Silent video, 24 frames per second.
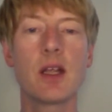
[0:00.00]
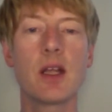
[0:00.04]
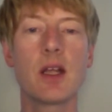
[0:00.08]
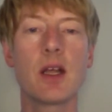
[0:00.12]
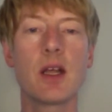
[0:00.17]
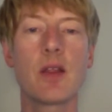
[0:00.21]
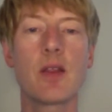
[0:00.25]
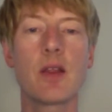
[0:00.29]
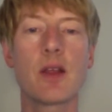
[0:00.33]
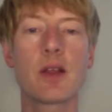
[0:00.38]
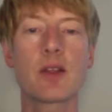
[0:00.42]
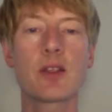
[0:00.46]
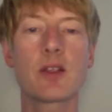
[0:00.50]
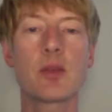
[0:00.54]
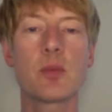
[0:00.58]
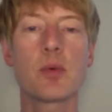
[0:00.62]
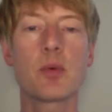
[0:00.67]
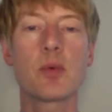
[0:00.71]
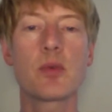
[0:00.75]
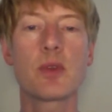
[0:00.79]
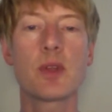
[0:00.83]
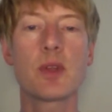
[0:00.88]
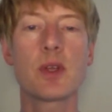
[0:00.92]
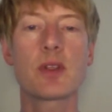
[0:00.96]
and that's the
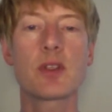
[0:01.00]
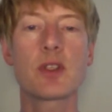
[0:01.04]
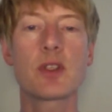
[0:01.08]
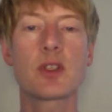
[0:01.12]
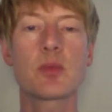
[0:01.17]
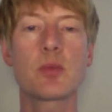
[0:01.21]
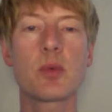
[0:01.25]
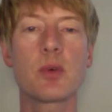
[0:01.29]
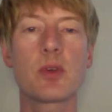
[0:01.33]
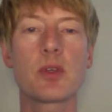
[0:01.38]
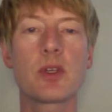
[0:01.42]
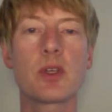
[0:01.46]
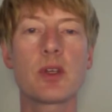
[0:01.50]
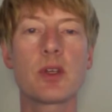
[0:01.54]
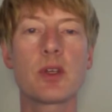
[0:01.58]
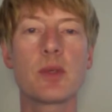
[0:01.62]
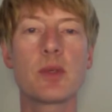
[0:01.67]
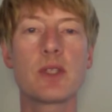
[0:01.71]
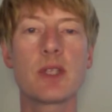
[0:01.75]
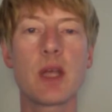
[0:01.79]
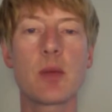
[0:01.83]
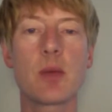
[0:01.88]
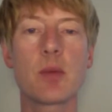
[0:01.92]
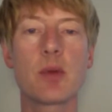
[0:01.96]
spot you're going to be
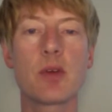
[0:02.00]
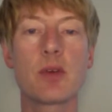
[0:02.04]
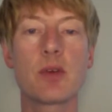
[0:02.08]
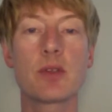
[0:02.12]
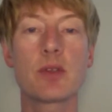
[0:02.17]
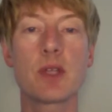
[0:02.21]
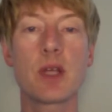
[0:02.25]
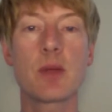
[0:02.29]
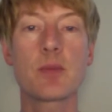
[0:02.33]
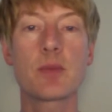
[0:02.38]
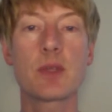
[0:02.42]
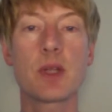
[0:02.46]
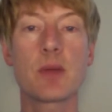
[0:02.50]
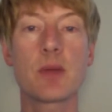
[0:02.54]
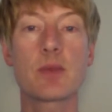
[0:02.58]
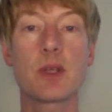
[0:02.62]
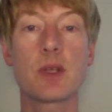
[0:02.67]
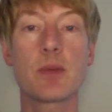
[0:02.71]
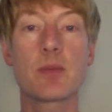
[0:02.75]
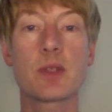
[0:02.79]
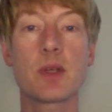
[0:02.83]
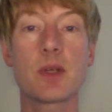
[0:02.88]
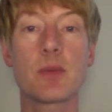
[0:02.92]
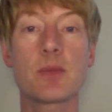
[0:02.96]
tapping on. Tap, tap,
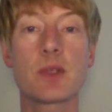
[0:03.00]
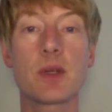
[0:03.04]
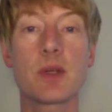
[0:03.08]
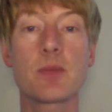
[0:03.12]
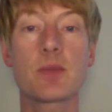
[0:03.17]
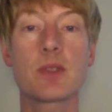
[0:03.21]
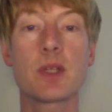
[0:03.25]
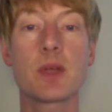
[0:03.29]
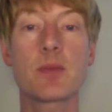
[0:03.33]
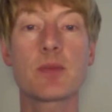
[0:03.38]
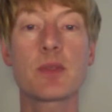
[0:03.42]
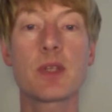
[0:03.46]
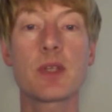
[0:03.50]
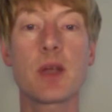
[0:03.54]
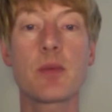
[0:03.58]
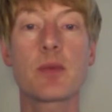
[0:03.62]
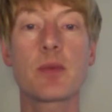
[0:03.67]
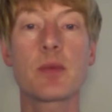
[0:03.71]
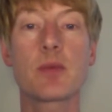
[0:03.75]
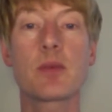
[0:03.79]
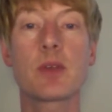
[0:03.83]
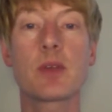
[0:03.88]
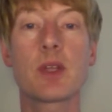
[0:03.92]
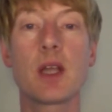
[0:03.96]
tap, tap, tap, tap, tap.
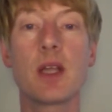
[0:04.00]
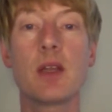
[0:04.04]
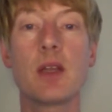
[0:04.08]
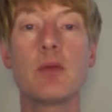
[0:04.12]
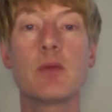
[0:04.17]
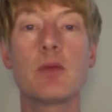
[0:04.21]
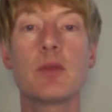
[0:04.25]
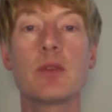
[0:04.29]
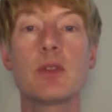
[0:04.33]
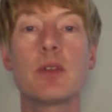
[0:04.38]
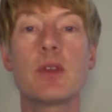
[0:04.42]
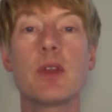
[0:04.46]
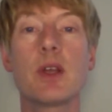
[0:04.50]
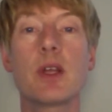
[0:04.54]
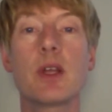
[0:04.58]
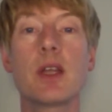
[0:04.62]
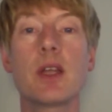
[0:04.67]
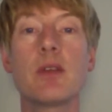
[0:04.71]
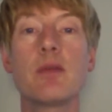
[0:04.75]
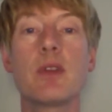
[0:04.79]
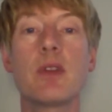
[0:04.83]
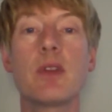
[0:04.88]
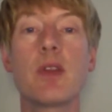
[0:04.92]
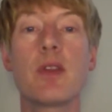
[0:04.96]
Okay, we'll do that
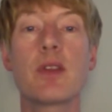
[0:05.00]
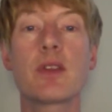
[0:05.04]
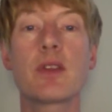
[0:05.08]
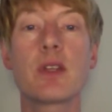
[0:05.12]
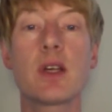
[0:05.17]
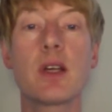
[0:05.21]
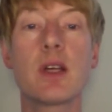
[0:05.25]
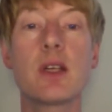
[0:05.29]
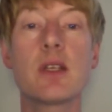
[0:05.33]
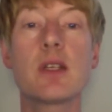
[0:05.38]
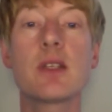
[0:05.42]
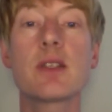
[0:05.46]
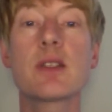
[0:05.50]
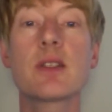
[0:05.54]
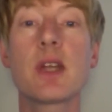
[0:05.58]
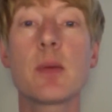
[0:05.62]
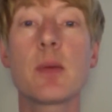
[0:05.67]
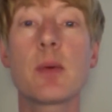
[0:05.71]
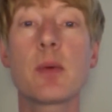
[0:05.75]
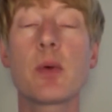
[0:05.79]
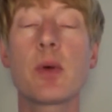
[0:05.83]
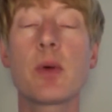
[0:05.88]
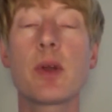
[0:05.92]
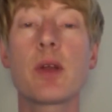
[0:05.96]
again for the other side. This time
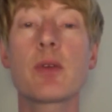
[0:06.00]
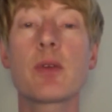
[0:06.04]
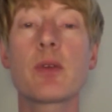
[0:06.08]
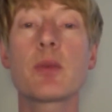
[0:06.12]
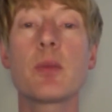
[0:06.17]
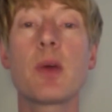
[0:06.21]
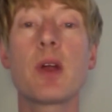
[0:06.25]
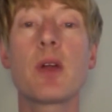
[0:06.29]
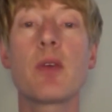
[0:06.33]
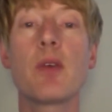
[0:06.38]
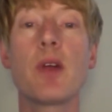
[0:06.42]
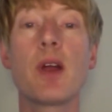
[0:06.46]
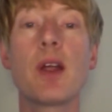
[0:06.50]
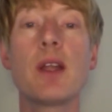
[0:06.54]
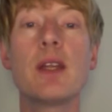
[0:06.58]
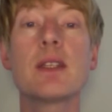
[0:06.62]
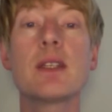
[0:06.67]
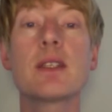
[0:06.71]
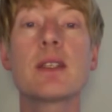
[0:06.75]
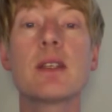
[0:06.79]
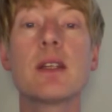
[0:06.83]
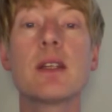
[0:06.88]
I'm going out to my right.